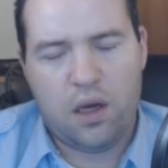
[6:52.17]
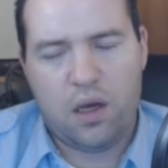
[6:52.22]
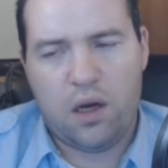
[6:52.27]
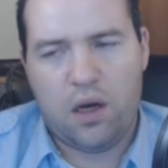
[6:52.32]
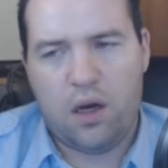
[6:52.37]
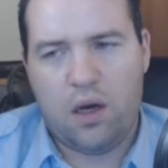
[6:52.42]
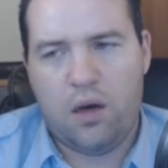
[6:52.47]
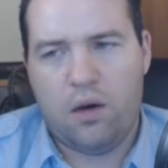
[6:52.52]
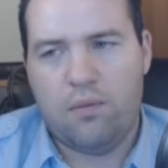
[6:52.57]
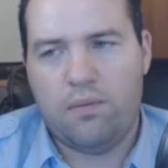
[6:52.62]

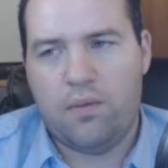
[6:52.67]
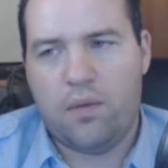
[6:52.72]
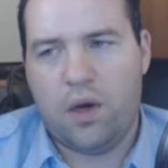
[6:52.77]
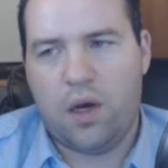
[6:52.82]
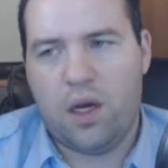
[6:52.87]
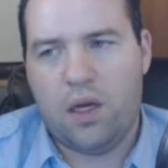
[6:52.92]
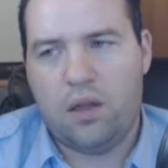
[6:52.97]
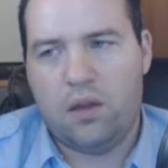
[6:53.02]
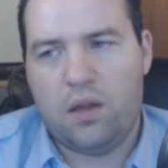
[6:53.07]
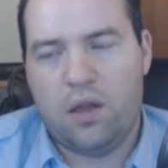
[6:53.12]

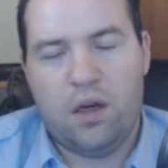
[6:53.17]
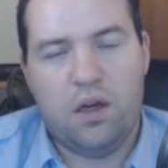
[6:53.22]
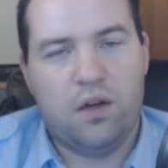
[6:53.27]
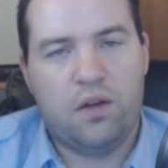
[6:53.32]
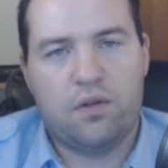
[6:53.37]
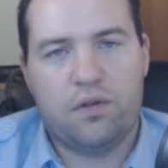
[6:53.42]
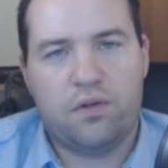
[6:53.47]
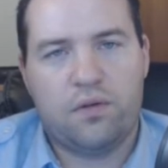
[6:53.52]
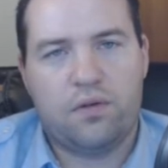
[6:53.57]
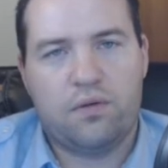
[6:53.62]
I
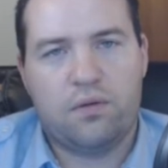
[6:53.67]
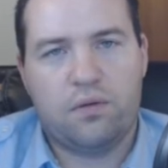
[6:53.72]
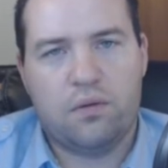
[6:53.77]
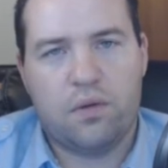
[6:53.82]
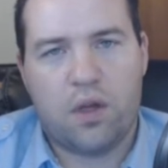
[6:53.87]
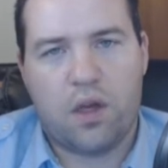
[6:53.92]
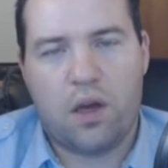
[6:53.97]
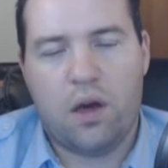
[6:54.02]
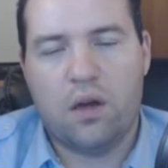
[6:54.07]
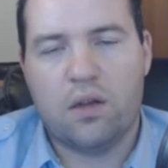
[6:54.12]
love
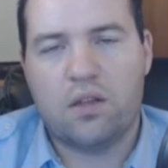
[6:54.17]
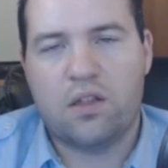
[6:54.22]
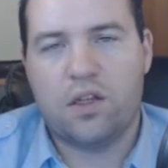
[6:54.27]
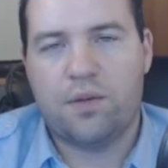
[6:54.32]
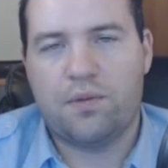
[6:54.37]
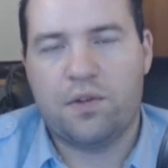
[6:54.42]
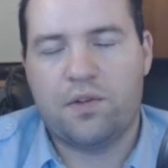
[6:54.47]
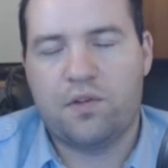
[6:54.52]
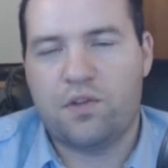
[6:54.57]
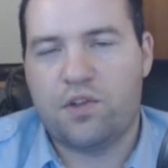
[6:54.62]
the
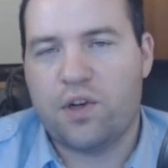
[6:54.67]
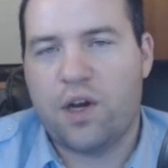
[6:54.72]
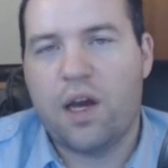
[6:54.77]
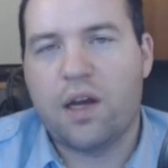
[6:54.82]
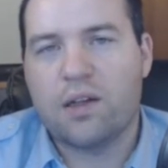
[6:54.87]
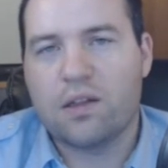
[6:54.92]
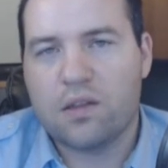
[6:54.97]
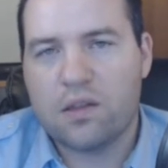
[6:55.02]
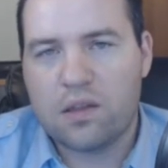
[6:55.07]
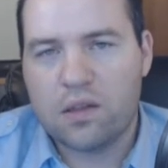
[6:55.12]
concept of
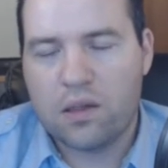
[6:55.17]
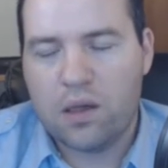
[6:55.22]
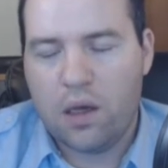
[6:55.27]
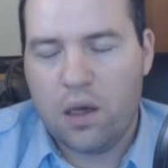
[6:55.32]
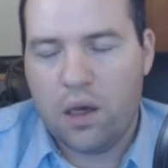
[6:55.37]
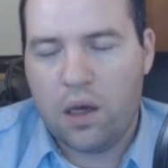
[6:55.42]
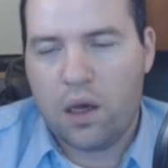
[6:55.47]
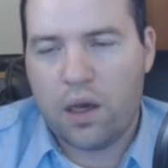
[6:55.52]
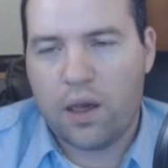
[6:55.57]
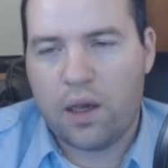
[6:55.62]
Stratus.
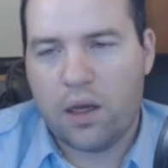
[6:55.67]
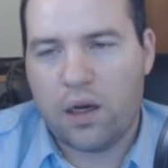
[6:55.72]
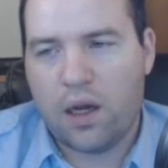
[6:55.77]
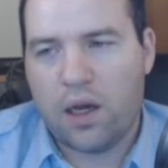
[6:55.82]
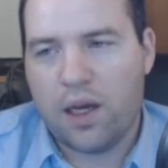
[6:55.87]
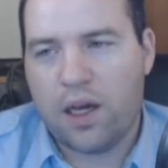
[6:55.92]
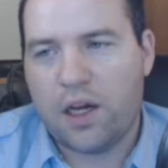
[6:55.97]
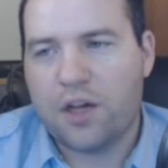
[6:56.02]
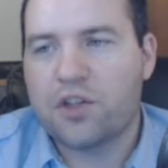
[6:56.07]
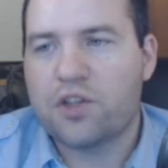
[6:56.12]
And
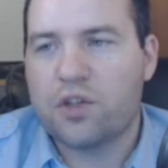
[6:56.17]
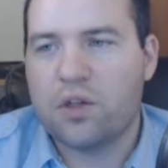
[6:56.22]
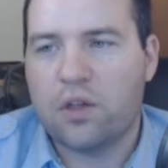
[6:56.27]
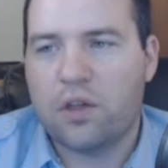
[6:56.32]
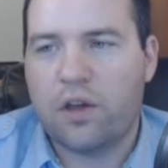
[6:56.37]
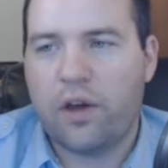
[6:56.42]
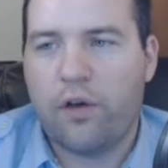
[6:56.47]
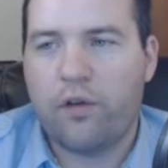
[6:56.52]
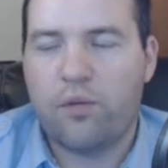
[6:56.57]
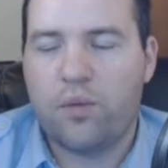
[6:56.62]
I
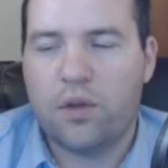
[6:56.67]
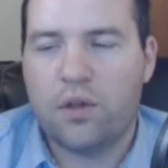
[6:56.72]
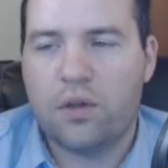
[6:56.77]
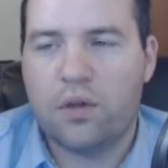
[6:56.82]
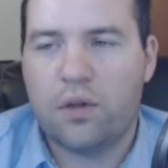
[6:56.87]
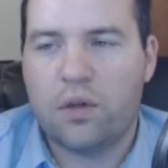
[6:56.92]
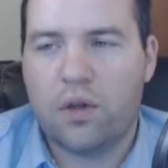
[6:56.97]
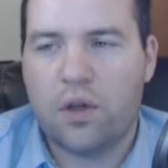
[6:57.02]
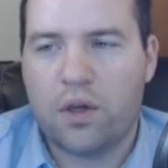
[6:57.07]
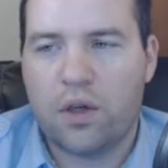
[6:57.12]
actually have
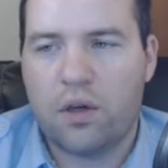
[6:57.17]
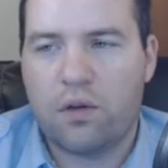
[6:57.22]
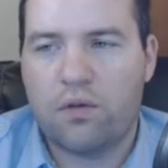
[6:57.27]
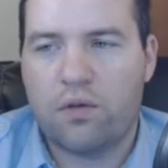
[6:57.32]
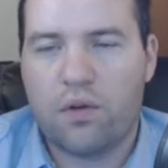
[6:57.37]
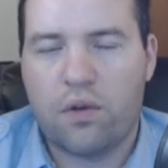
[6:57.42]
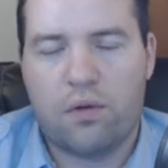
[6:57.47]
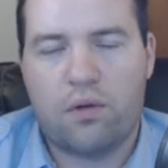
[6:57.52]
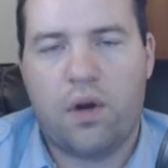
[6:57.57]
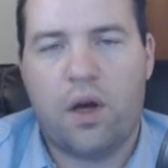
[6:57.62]
been looking
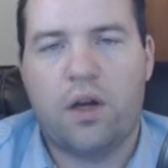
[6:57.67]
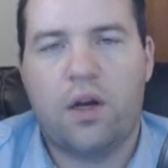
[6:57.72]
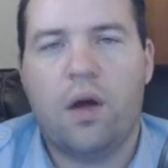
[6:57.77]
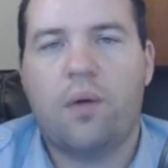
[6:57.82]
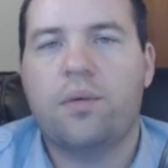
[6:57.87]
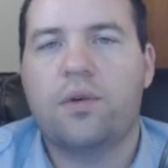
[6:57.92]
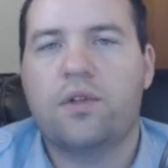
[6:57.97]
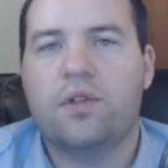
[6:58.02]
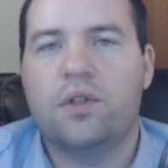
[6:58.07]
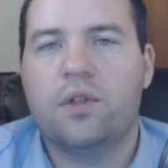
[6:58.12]
for the right
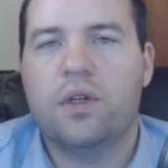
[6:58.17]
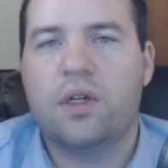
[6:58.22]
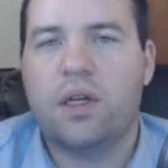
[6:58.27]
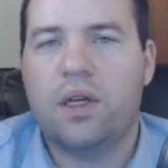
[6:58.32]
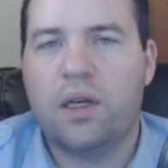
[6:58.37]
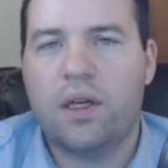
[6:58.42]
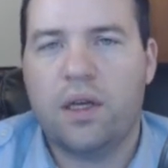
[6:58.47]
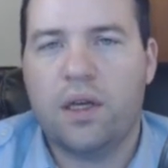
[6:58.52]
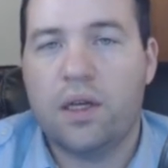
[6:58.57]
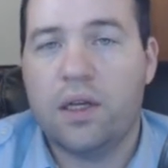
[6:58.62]

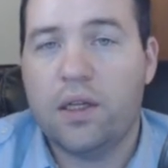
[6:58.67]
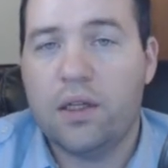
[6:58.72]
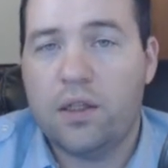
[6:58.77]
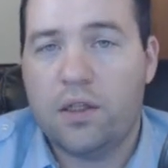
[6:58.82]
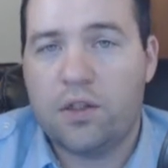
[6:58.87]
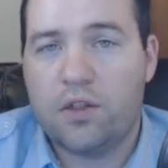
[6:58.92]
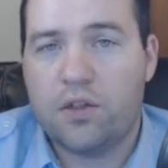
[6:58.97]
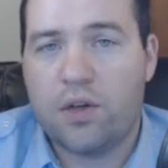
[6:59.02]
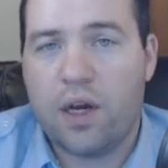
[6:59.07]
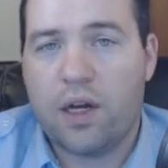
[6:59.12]
opportunity to get
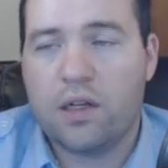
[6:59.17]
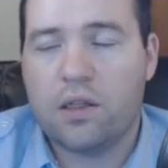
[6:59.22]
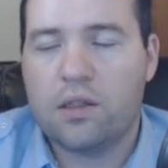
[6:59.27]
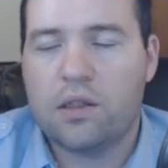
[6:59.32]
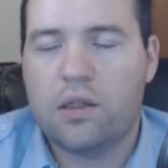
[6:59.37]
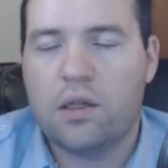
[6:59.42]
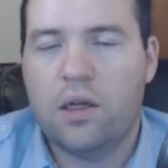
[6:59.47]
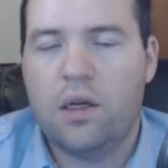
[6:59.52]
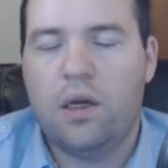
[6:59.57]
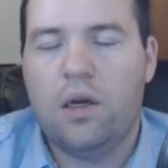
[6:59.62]
into
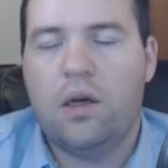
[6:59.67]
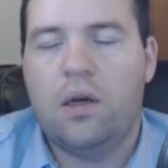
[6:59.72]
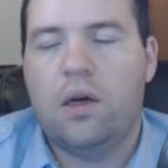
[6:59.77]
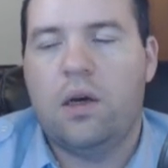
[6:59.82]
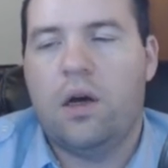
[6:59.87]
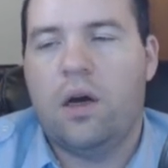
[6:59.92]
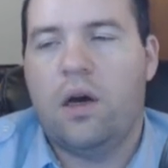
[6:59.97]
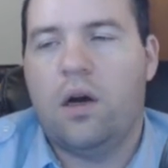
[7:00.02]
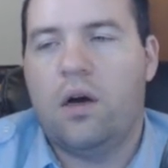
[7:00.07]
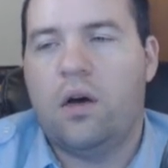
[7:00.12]
Stratus.
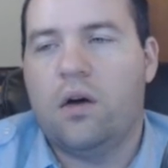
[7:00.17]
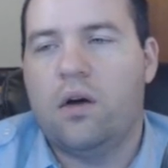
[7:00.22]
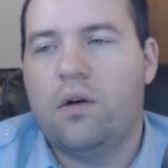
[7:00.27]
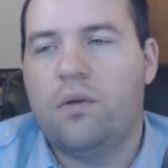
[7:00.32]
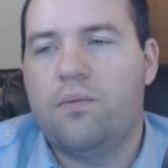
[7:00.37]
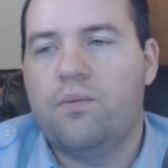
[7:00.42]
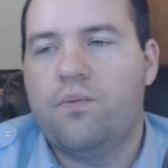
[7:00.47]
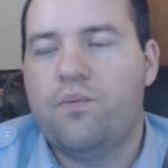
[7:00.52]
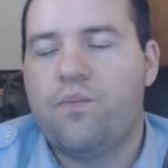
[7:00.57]
I